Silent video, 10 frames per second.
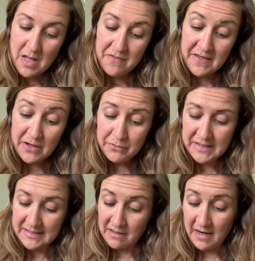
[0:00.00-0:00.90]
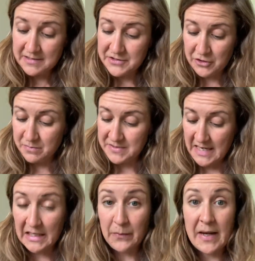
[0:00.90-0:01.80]
"They don't need costumes
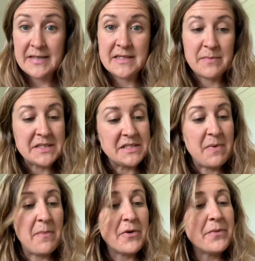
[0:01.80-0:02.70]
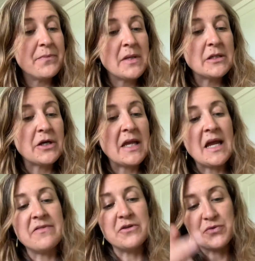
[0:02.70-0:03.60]
anyway," said Mrs. Popper, looking
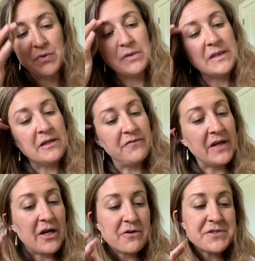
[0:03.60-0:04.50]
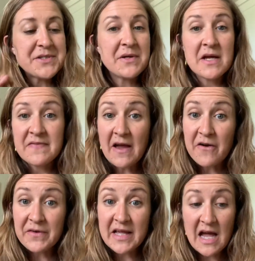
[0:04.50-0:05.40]
at the droll little figures. "They
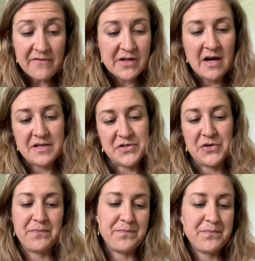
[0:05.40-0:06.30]
already have a costume."